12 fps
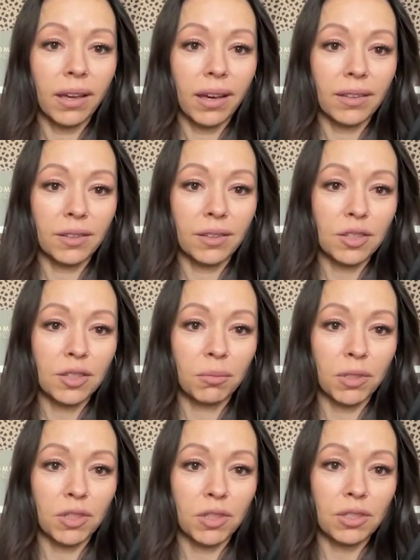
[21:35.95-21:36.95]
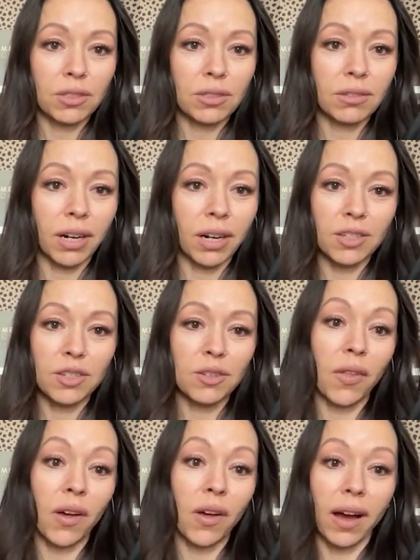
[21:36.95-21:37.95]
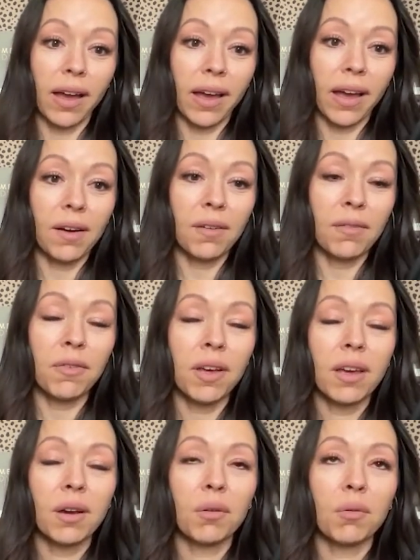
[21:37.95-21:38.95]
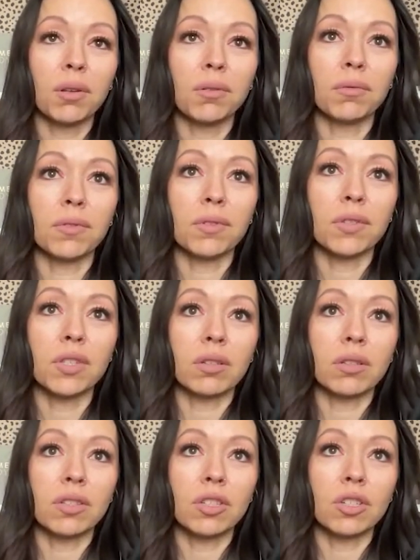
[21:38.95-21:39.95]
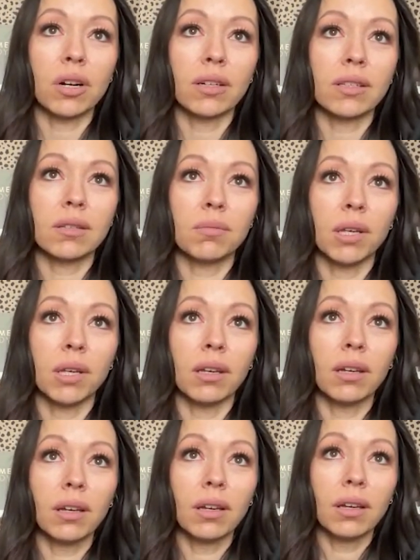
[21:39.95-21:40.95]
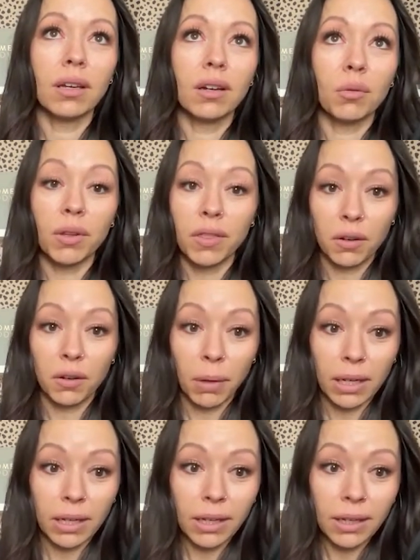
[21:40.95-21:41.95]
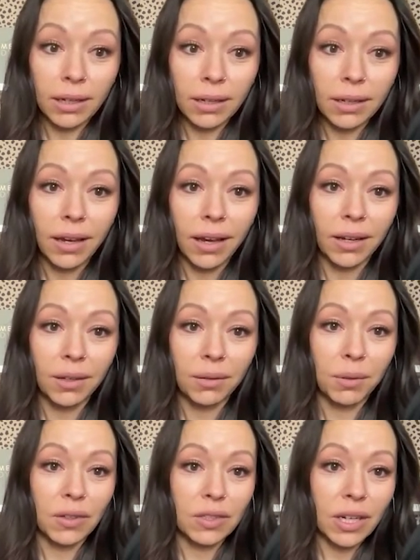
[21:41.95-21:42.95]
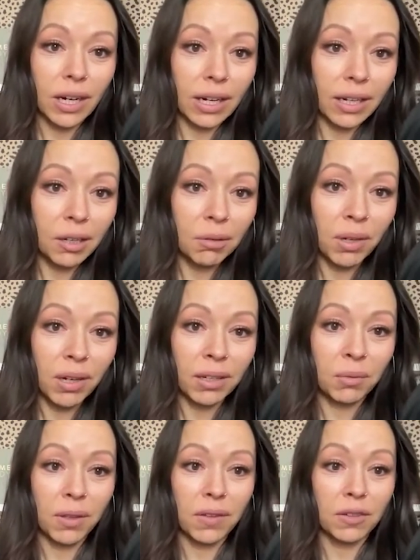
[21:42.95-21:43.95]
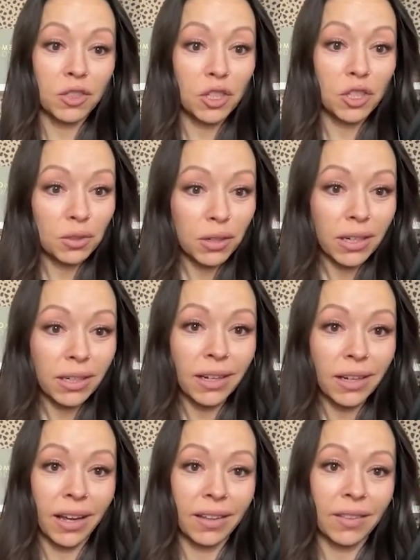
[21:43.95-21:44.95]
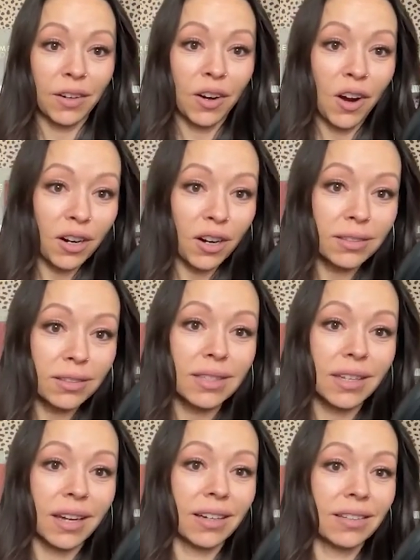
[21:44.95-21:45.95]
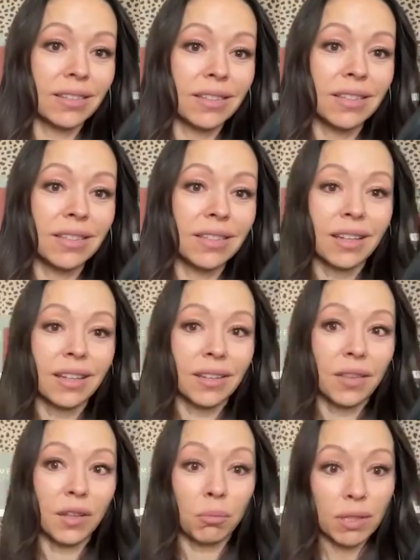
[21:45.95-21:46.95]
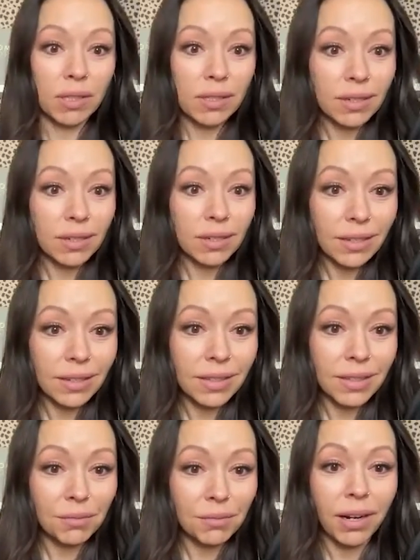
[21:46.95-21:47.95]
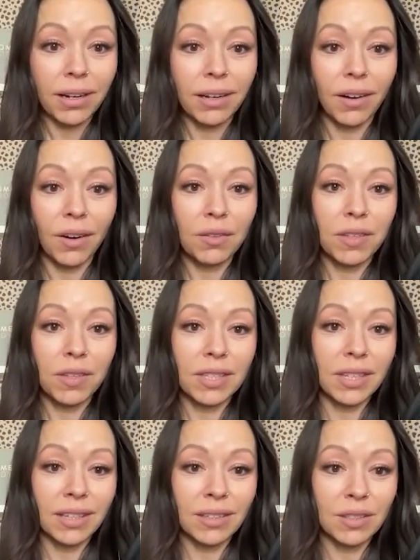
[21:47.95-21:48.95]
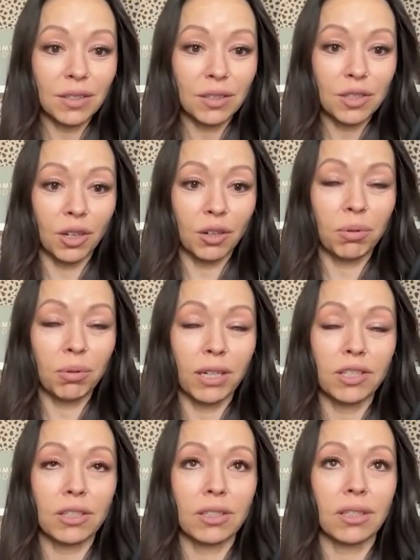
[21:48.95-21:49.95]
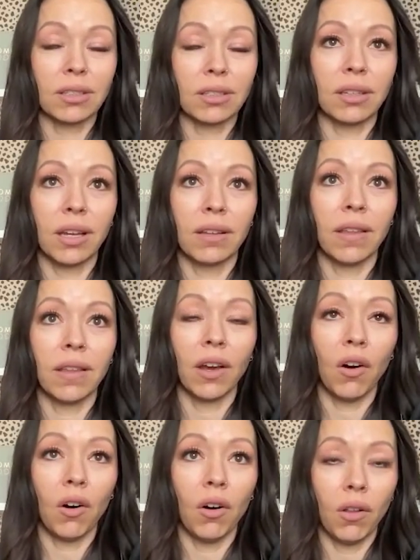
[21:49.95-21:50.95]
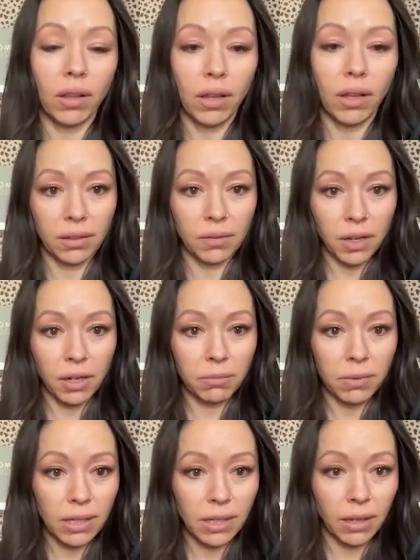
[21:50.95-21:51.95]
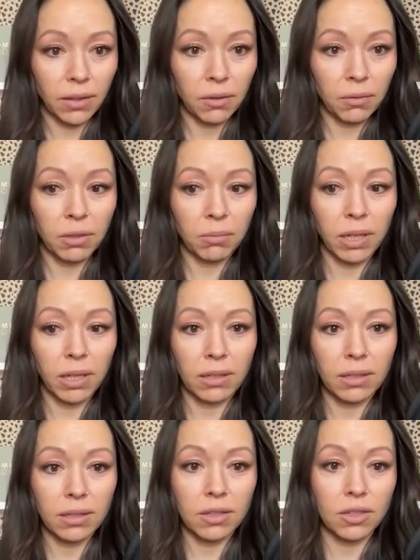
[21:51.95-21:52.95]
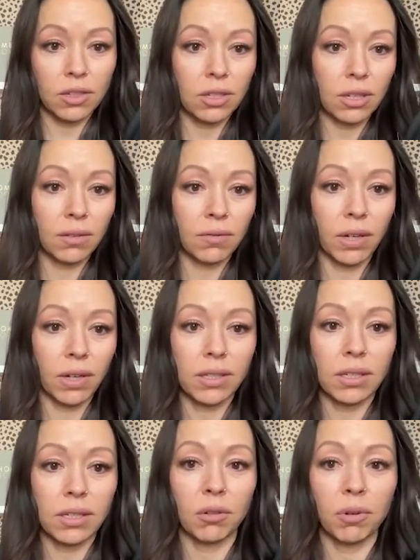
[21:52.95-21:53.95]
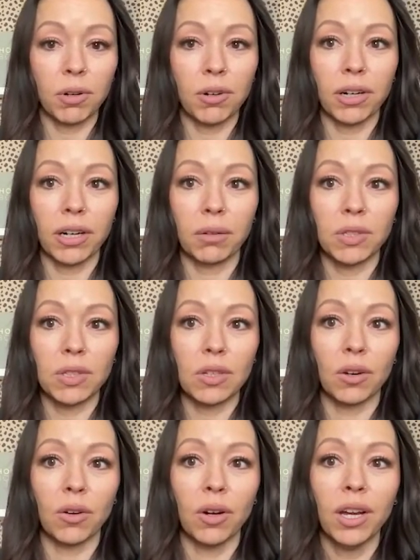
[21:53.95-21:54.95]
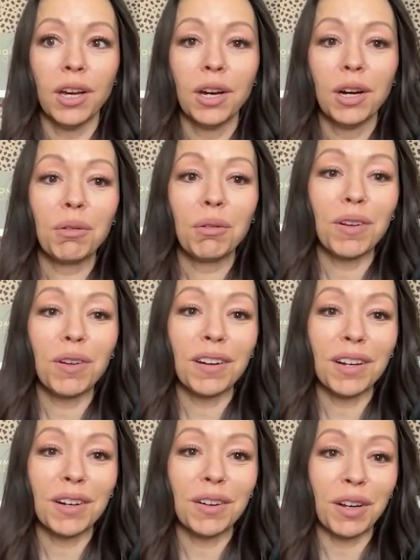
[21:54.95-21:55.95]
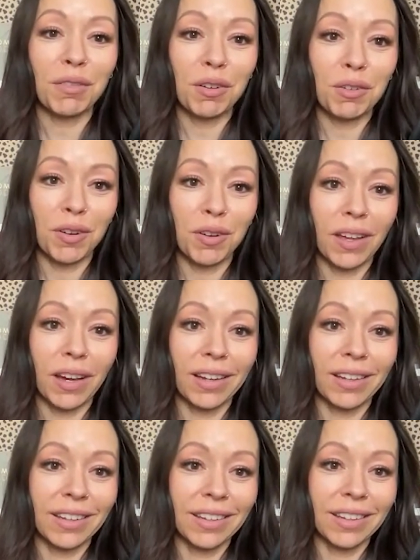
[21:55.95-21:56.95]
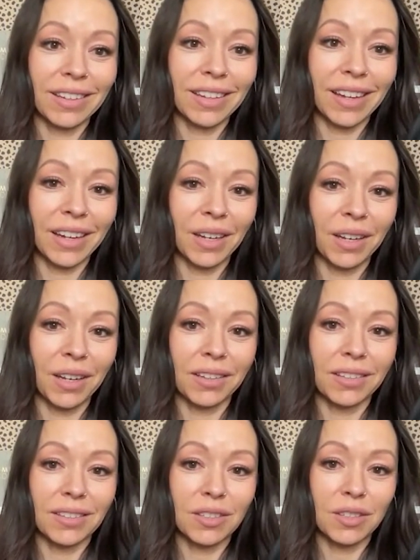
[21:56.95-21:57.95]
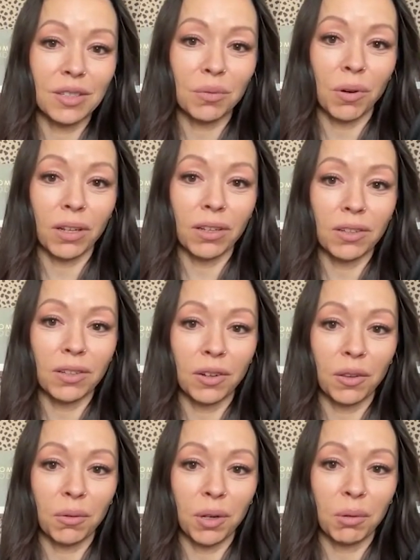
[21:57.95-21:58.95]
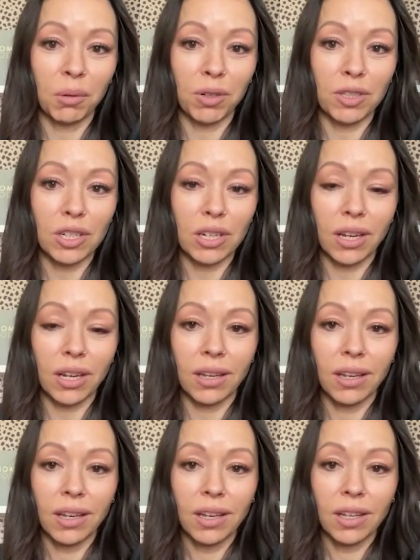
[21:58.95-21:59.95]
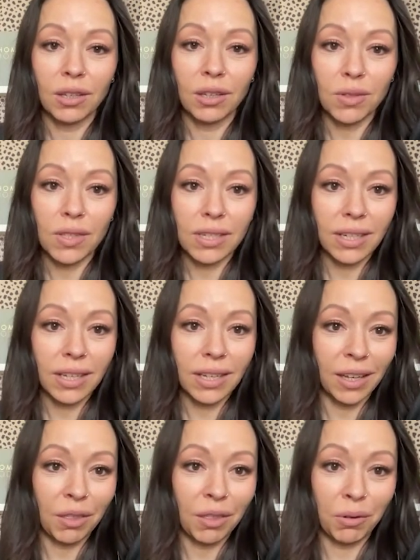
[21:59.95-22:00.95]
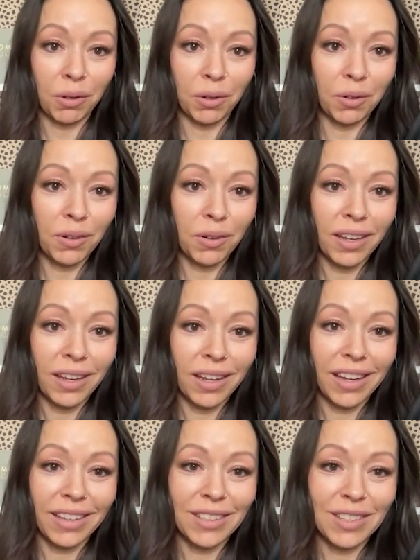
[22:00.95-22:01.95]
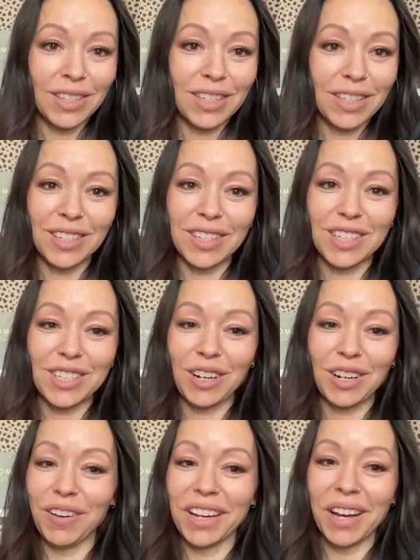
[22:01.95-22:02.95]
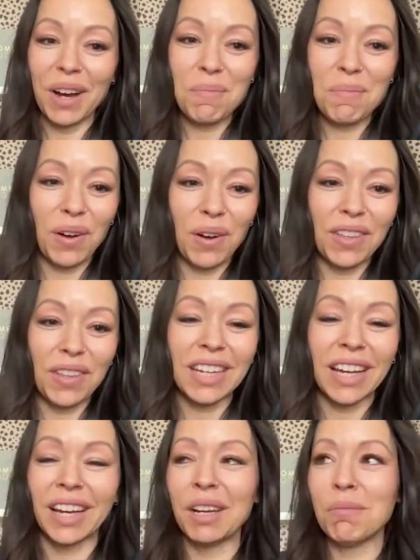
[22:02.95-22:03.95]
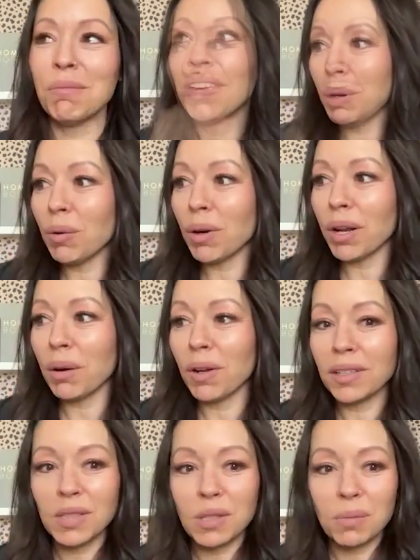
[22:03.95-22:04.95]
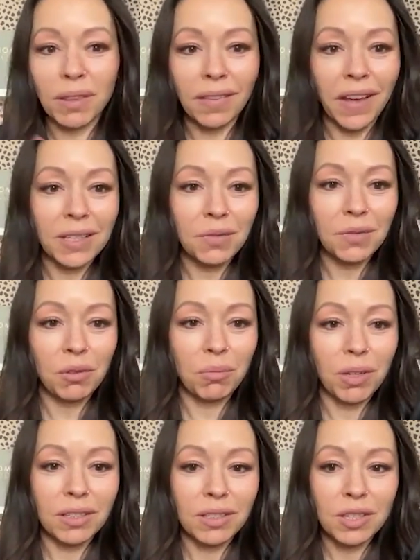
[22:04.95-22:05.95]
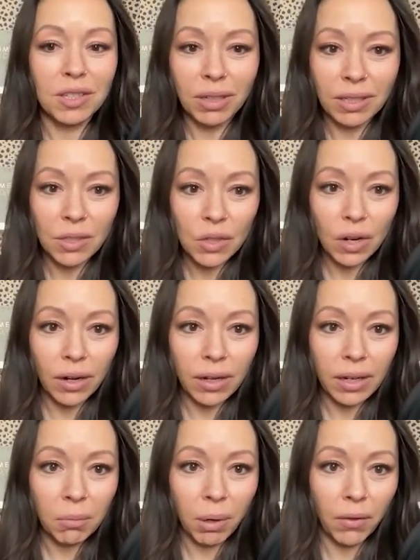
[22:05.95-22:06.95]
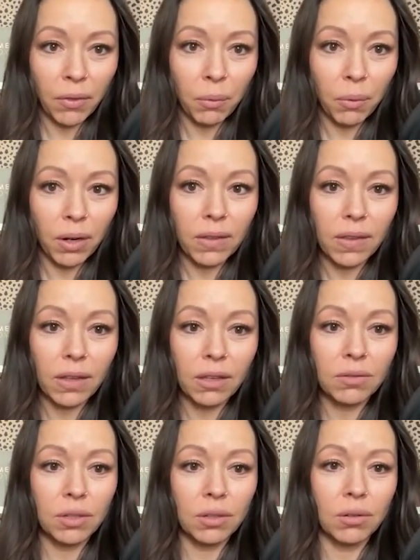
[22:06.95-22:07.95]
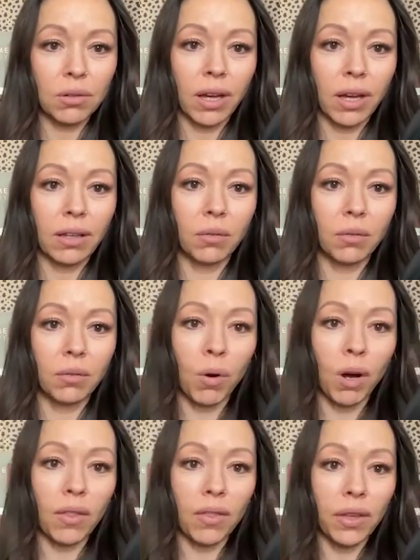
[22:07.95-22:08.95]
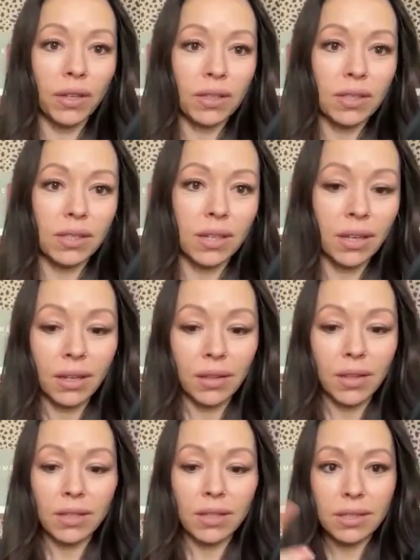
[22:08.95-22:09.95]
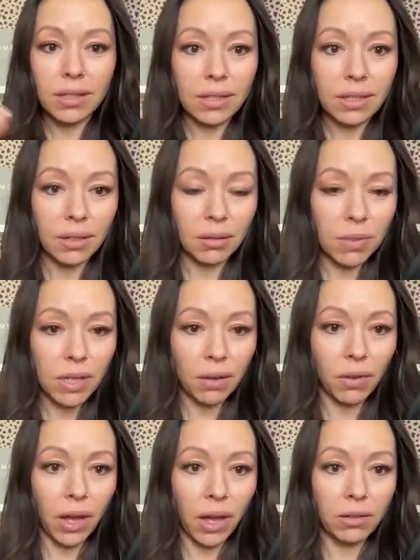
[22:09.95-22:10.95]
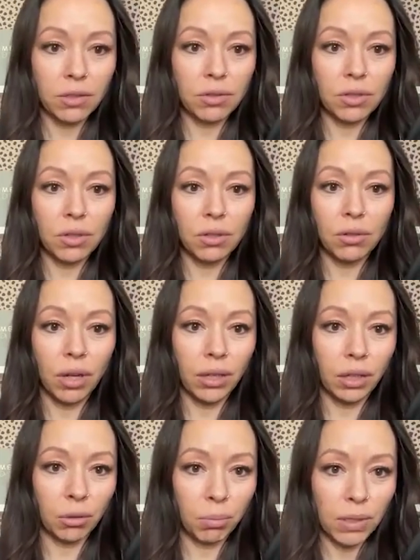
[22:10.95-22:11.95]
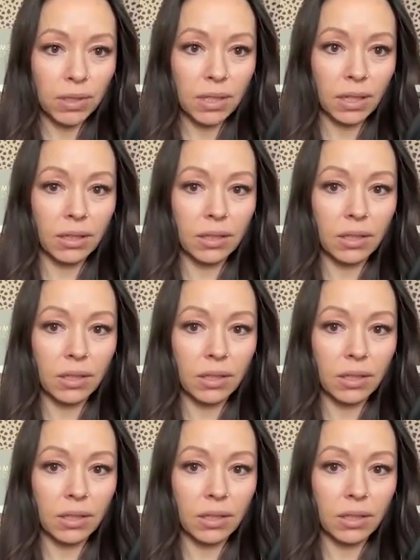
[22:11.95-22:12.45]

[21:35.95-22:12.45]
And there's so much gratitude that I have when students trust me with their money and with their time and with their children and their hearts and their businesses, right? All of these things are so precious and they all kind of come together when you make a decision to invest in our program. And so we're very grateful for that. And I just want you to know that we appreciate you sticking it through and just showing up all the time. But what I want to spend the last few minutes doing is talking about the work that you do and what these systems have allowed you to do in your business.